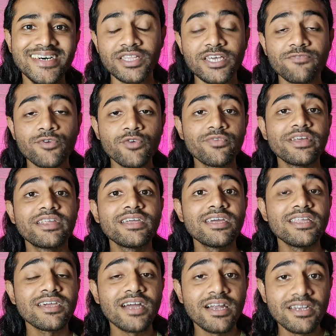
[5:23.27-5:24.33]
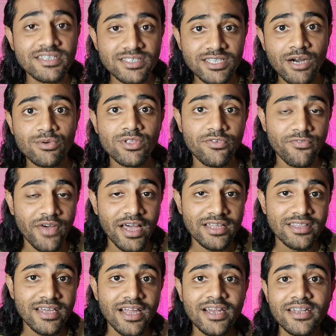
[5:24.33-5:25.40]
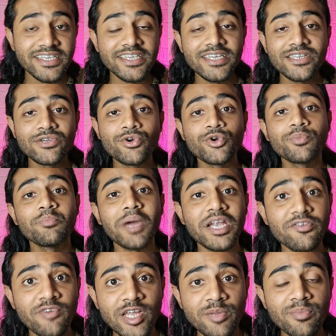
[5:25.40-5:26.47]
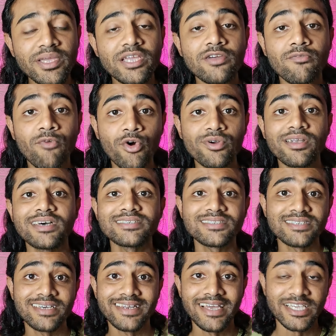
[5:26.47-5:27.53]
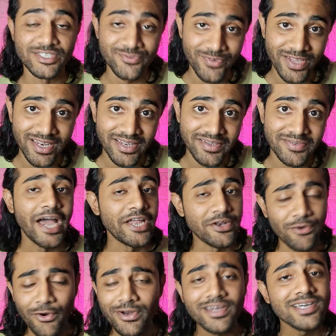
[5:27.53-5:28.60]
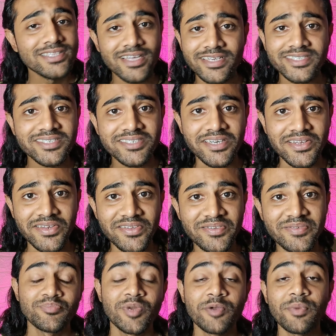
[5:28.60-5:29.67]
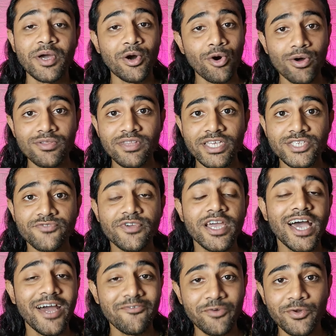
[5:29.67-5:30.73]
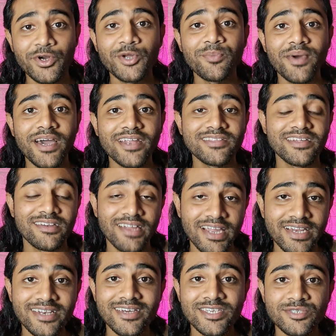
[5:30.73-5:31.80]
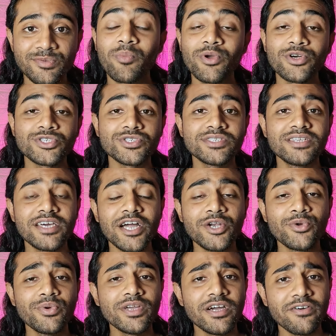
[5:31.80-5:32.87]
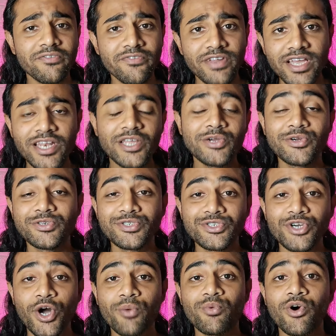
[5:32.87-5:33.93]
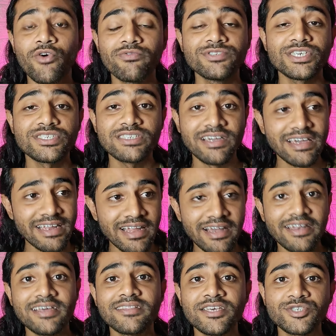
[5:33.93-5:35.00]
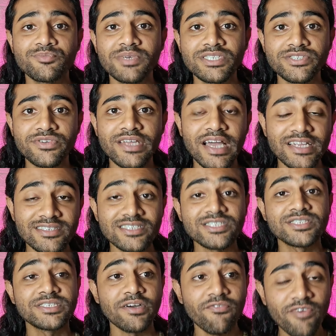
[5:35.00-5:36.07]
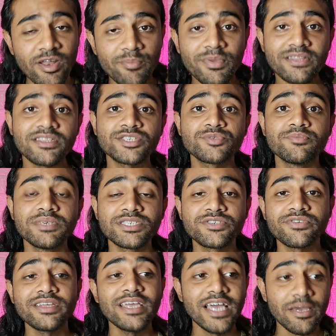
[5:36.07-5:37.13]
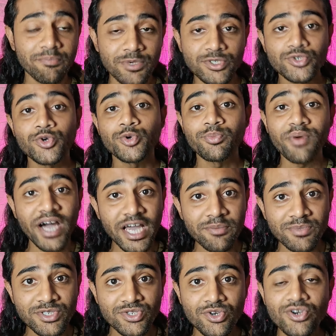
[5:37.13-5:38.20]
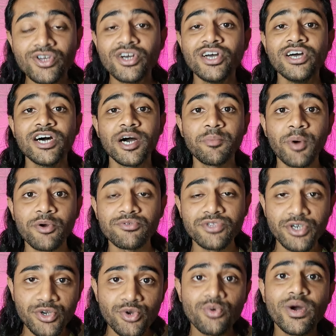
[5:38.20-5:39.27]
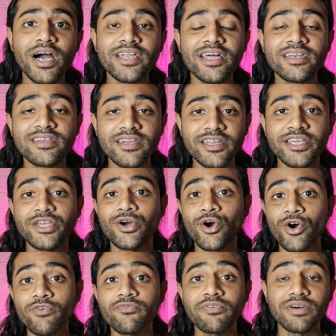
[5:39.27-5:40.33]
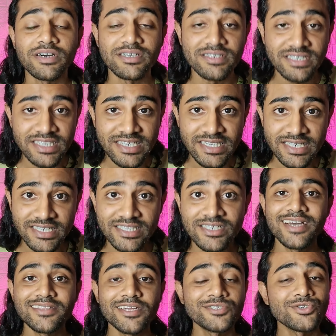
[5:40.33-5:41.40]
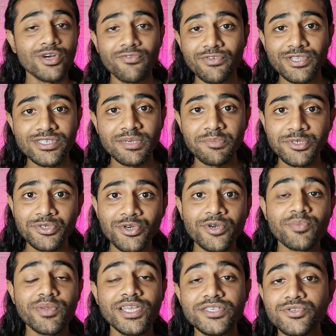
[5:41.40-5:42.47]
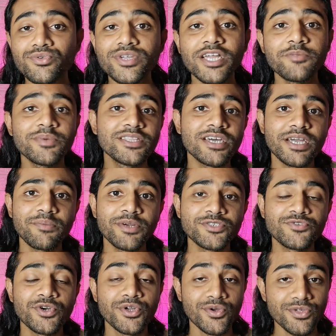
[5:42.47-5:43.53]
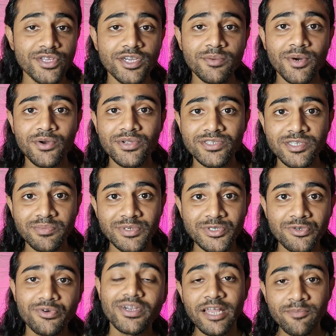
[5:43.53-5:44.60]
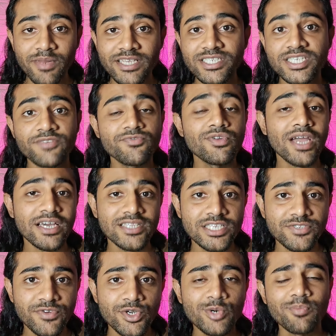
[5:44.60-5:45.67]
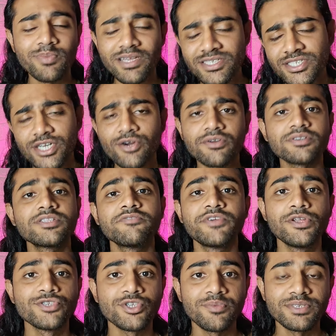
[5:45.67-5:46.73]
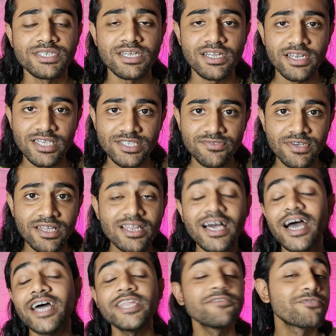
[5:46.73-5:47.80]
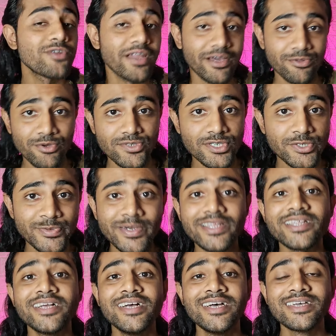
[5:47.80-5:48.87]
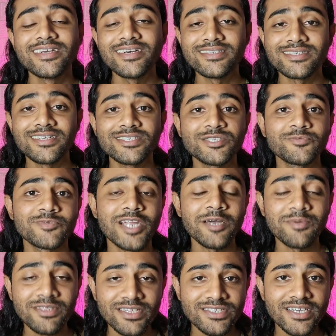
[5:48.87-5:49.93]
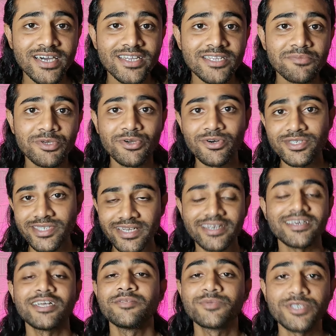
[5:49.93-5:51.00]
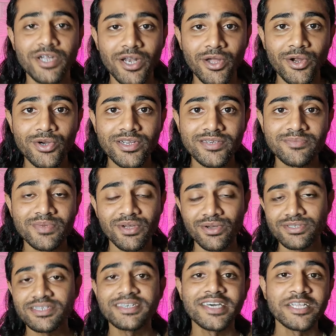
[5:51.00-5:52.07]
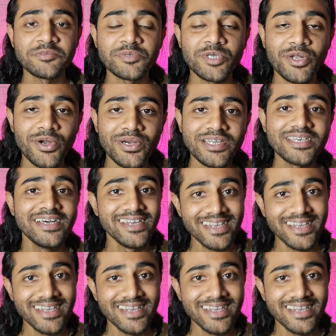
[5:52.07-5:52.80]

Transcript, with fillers: Therefore, we really can't discount the fact that Teen could might well be Wanda's son as well, and not Agatha's son. But by all this, we have to admire the writers because they are doing a really good job of just creating this mystery and just developing this mystery episode by episode about the true identity of and that's all for this episode please do tell me in the comments what do you think about this episode and please if you like this video please check out other videos on my channel as well and if you like those as well consider subscribing the channel because it helps a lot because it helps a lot